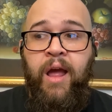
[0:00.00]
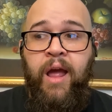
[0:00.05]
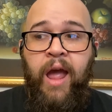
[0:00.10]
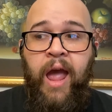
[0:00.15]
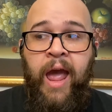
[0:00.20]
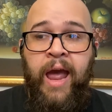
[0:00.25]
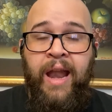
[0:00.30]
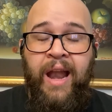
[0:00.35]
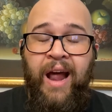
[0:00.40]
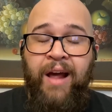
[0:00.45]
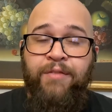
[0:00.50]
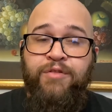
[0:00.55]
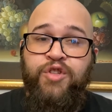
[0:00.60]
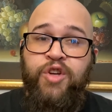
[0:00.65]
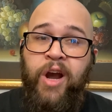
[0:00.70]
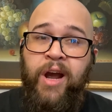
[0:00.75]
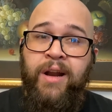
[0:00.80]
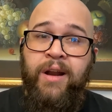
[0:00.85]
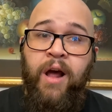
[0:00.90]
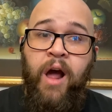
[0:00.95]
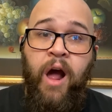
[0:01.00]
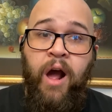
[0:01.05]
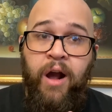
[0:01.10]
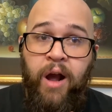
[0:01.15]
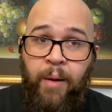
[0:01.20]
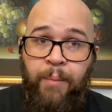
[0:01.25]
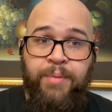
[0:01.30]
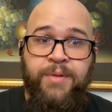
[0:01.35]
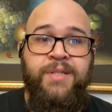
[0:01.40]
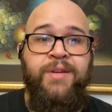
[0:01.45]
And I've tried a
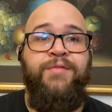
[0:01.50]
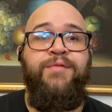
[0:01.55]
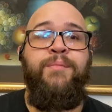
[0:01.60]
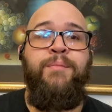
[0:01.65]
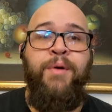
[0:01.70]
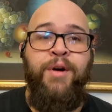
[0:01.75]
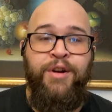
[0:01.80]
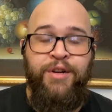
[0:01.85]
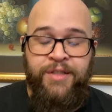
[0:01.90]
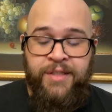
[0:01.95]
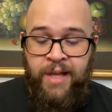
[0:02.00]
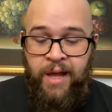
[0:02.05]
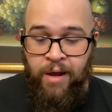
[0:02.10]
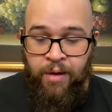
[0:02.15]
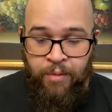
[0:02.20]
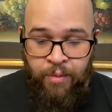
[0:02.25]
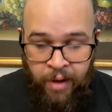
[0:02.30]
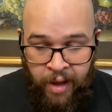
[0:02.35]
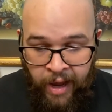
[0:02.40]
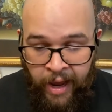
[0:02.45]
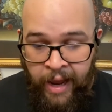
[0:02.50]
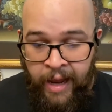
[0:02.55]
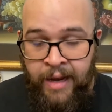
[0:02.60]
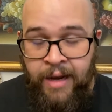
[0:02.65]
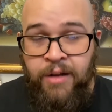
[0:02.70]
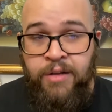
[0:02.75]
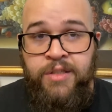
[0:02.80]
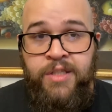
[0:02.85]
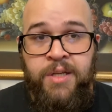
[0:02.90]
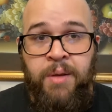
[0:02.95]
couple different butters now.
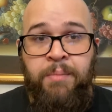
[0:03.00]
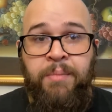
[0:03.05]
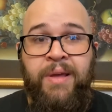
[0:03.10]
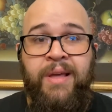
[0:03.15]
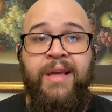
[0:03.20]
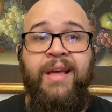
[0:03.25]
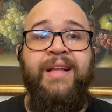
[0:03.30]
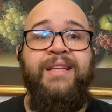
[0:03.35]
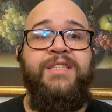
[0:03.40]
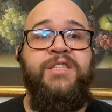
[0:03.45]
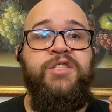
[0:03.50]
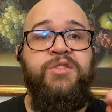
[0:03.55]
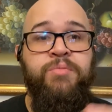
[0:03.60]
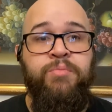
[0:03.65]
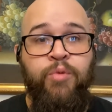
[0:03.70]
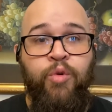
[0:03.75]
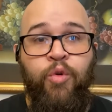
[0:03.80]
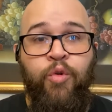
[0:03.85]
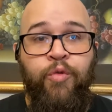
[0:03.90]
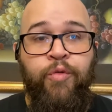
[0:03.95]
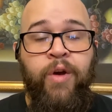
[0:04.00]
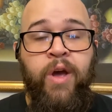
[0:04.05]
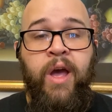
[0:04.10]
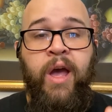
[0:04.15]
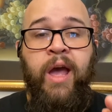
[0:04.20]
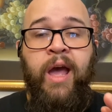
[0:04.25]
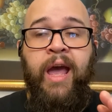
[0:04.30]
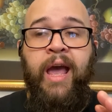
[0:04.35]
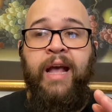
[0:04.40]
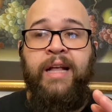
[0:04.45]
And to me, it's smooth.
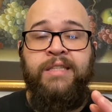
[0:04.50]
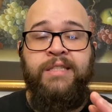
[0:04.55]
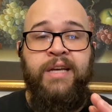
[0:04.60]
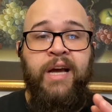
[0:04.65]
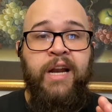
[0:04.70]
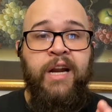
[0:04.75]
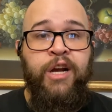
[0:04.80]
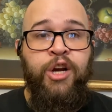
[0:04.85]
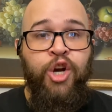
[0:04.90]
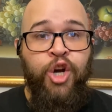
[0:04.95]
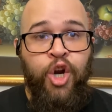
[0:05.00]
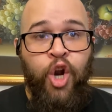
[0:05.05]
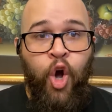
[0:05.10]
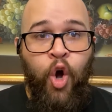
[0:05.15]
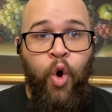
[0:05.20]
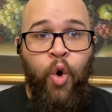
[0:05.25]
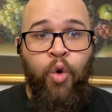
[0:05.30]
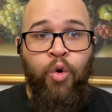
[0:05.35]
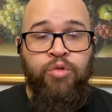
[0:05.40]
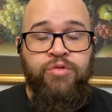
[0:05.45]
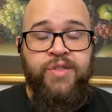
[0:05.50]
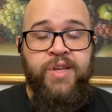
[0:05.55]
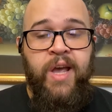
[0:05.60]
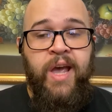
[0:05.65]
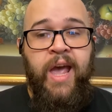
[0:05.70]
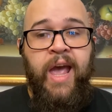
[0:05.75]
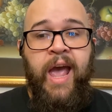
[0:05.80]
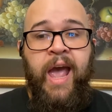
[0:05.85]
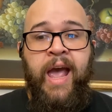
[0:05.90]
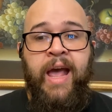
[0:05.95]
It's got a good hold,
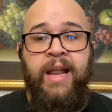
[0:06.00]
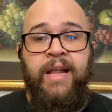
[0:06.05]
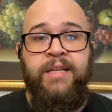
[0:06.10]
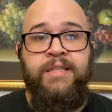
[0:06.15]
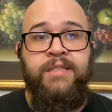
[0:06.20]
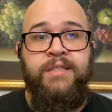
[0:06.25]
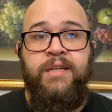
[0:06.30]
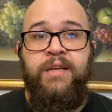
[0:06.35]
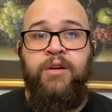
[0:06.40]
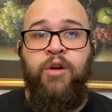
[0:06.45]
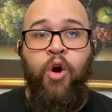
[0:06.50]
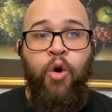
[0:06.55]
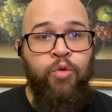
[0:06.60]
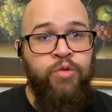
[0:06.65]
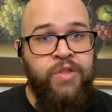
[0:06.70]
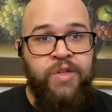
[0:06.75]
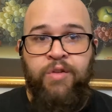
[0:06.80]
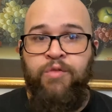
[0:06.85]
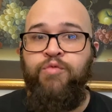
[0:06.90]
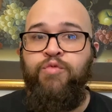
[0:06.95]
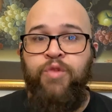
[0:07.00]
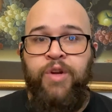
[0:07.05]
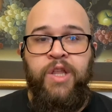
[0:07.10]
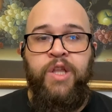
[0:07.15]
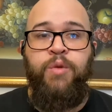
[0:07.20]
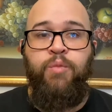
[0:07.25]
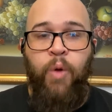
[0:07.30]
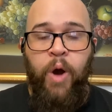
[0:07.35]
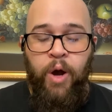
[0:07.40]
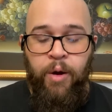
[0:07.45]
and it goes in really
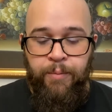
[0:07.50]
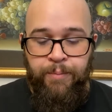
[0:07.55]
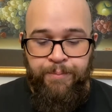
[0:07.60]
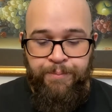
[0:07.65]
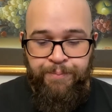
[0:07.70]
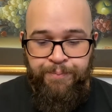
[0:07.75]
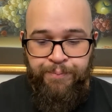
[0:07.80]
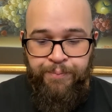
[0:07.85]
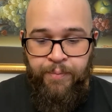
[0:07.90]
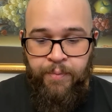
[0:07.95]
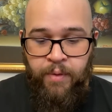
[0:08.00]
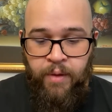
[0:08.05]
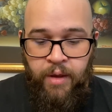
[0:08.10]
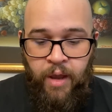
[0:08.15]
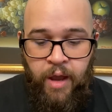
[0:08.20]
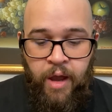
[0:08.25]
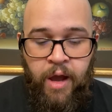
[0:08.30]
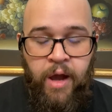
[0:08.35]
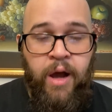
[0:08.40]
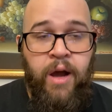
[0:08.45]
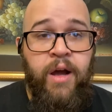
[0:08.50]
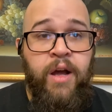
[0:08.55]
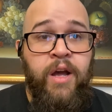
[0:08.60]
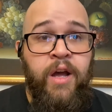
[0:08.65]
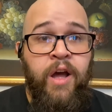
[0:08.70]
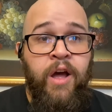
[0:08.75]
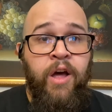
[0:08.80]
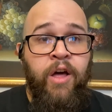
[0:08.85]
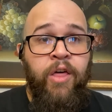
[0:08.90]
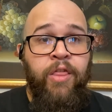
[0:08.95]
well.
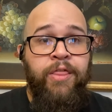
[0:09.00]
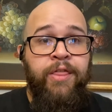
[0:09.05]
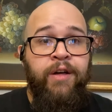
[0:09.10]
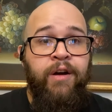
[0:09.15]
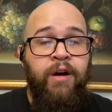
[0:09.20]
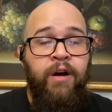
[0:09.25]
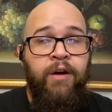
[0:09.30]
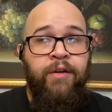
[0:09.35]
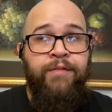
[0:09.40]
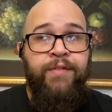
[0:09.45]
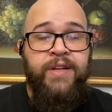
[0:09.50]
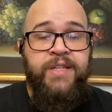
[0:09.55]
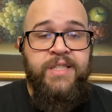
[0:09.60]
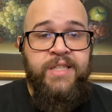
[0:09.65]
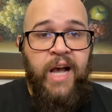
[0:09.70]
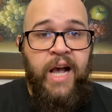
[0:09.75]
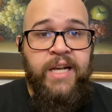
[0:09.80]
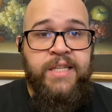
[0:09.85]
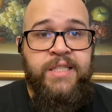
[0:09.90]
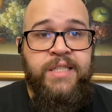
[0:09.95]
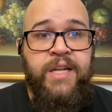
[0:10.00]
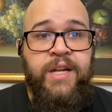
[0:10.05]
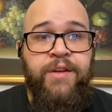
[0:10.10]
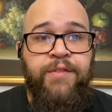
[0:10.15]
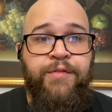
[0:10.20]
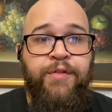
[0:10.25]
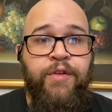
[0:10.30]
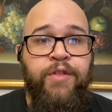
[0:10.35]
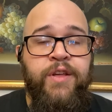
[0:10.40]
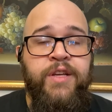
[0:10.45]
The viscosity
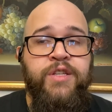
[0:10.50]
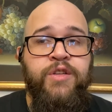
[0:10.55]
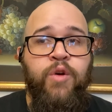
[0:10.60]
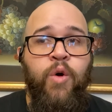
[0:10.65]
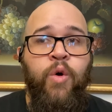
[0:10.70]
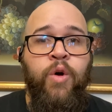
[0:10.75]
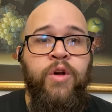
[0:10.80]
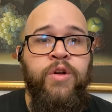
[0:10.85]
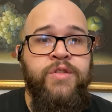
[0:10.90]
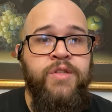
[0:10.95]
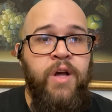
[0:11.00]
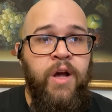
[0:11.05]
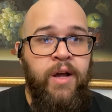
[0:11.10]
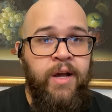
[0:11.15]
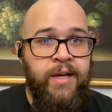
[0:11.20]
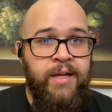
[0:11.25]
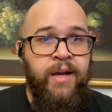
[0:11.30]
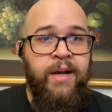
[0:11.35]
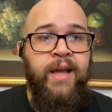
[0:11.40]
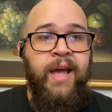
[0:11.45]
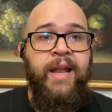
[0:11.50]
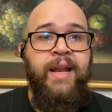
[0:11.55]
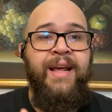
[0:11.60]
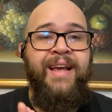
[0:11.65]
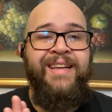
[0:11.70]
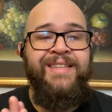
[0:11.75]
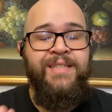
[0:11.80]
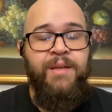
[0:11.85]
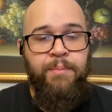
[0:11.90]
for these oils, again, is a